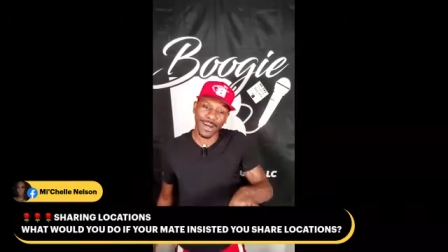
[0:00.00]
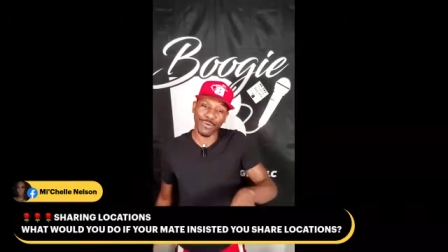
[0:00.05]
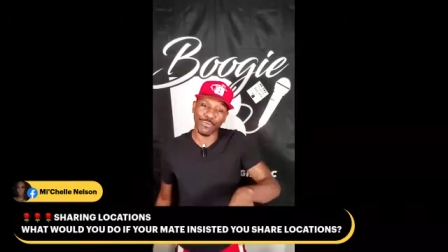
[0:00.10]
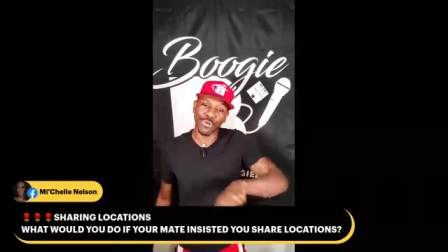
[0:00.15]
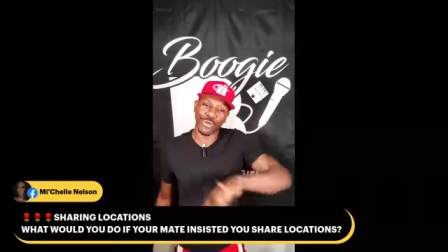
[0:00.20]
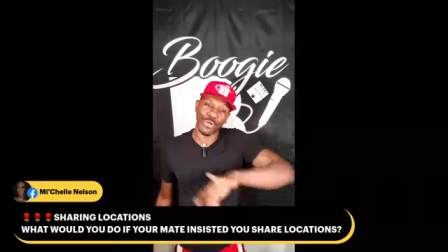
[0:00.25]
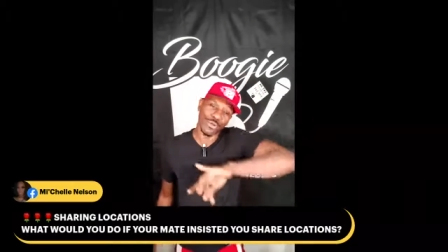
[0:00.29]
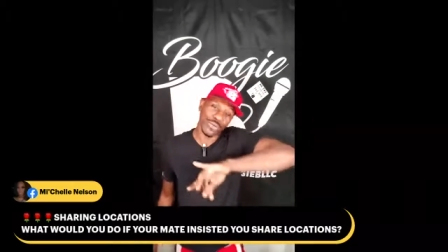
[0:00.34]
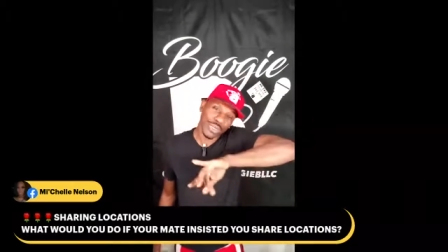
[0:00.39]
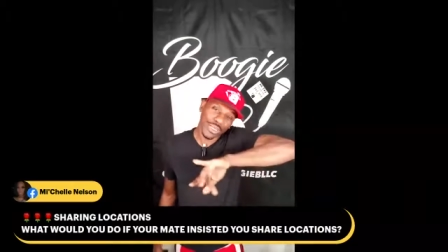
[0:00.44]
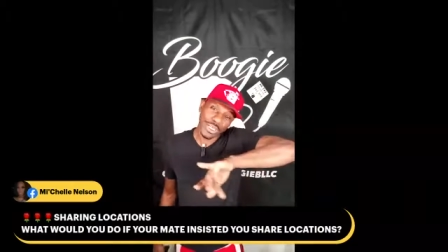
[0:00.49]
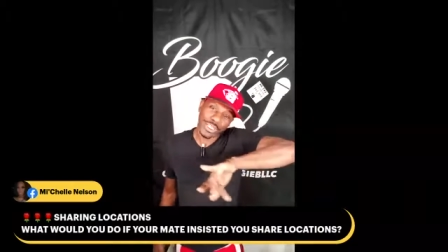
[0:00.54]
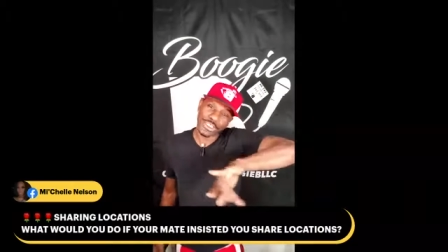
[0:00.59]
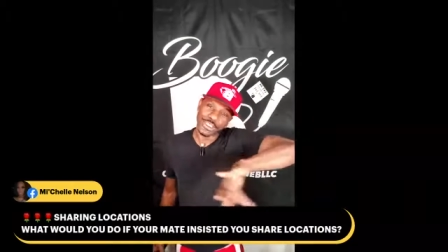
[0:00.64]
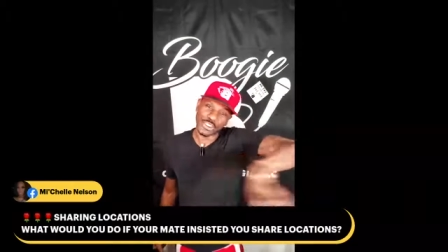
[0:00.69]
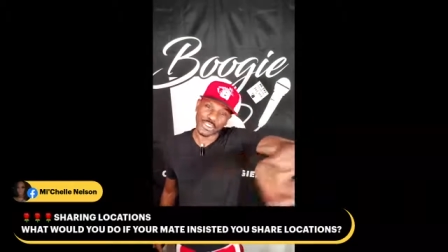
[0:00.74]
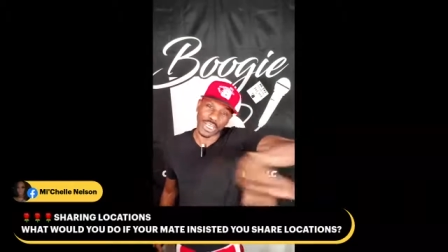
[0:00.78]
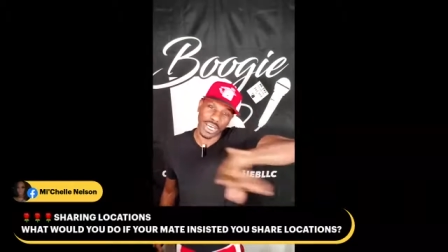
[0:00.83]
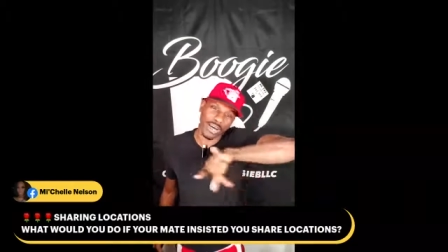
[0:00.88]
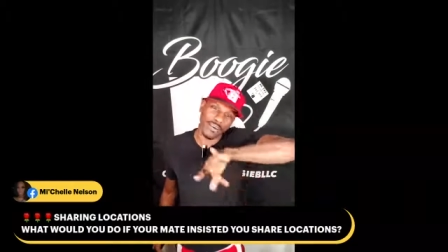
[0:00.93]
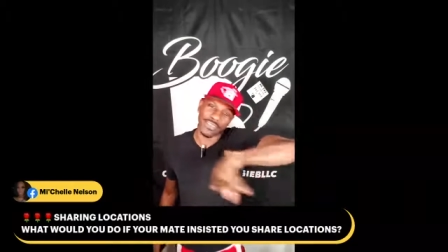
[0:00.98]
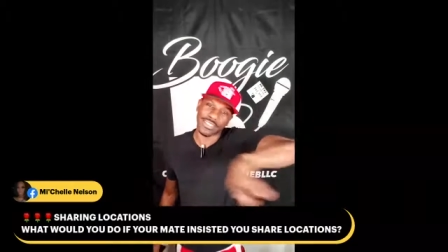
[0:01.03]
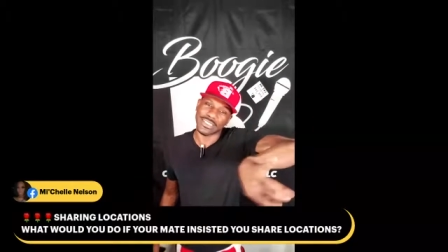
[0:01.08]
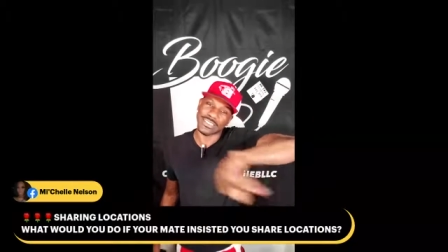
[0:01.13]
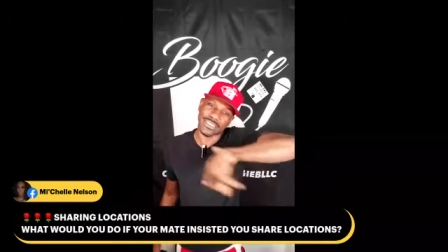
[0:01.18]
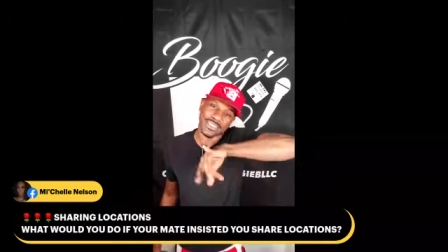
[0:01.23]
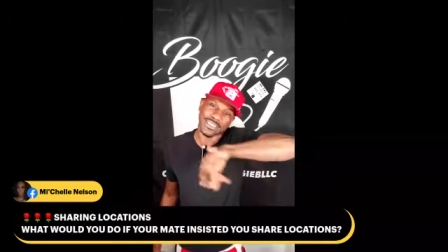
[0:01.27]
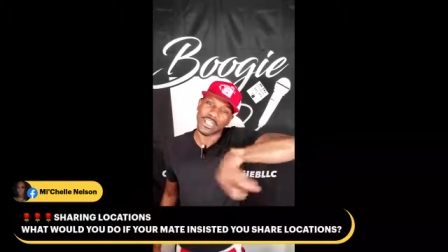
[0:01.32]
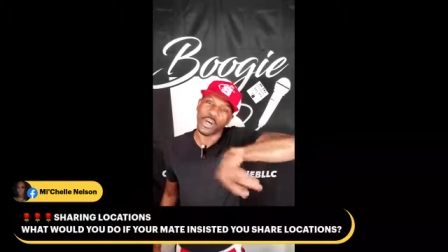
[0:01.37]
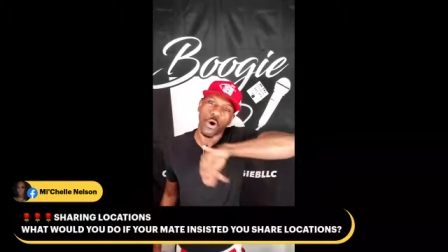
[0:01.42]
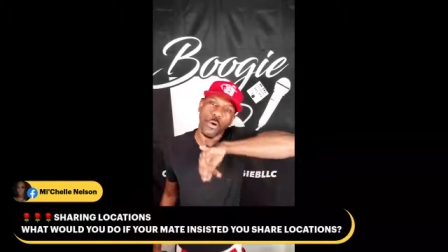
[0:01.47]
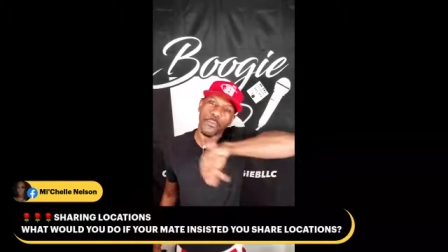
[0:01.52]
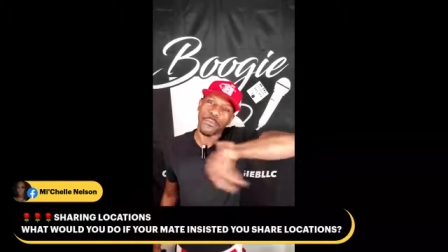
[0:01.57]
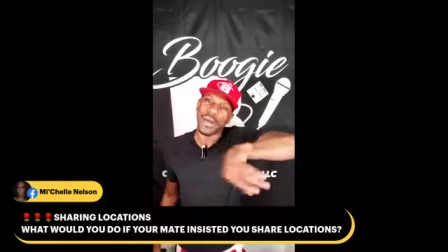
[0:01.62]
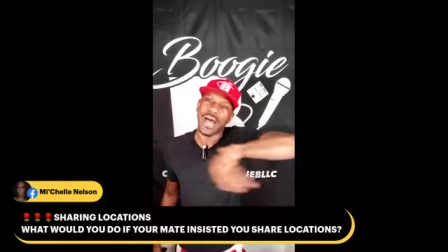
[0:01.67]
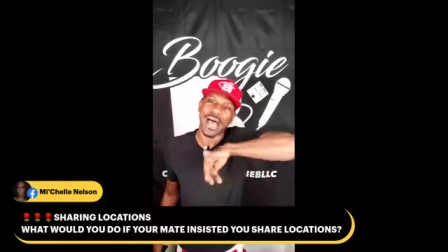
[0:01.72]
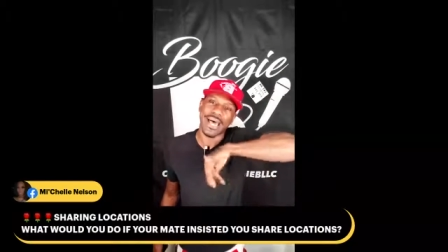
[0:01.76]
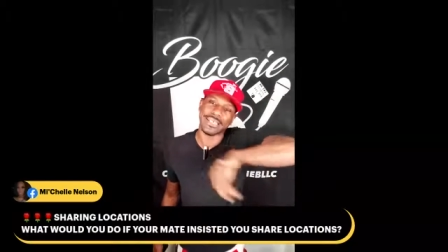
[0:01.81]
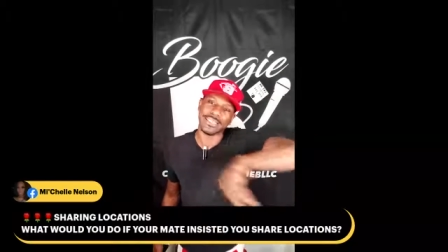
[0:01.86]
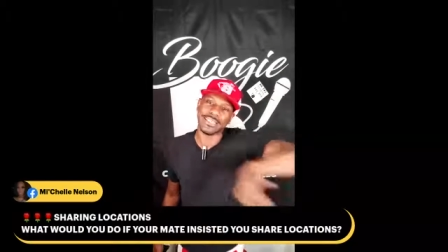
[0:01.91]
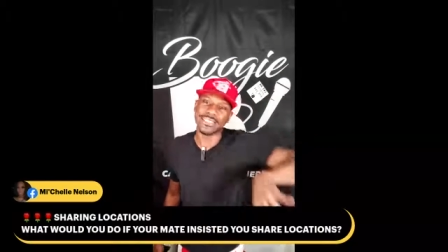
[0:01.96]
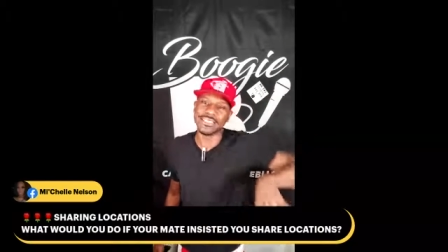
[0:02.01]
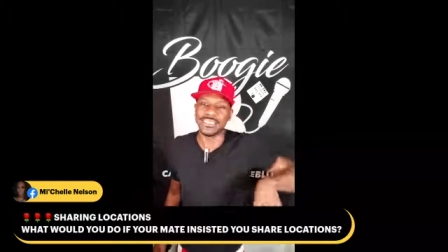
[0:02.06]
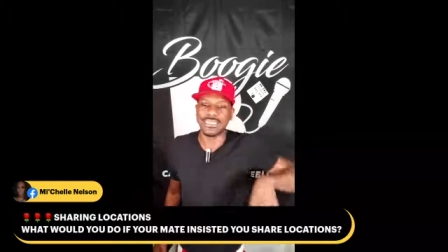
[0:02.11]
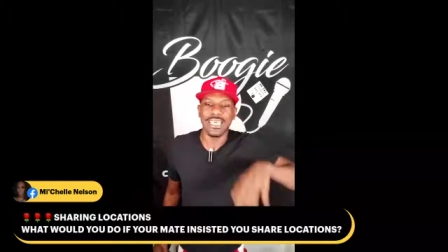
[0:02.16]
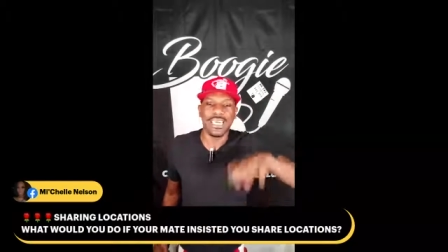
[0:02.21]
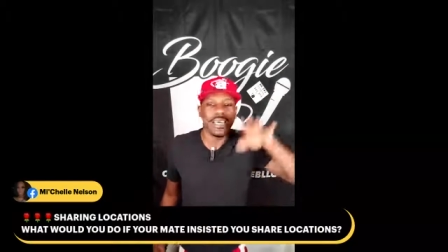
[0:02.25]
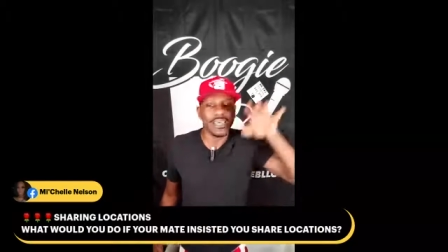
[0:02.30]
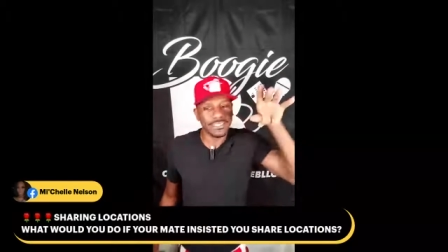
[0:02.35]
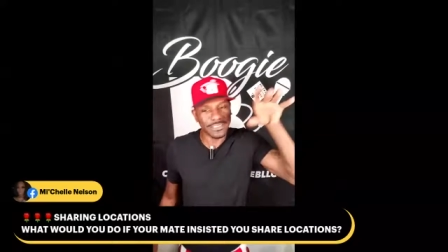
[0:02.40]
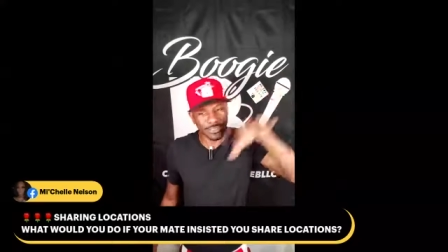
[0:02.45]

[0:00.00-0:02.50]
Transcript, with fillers: arrow, share it to your partners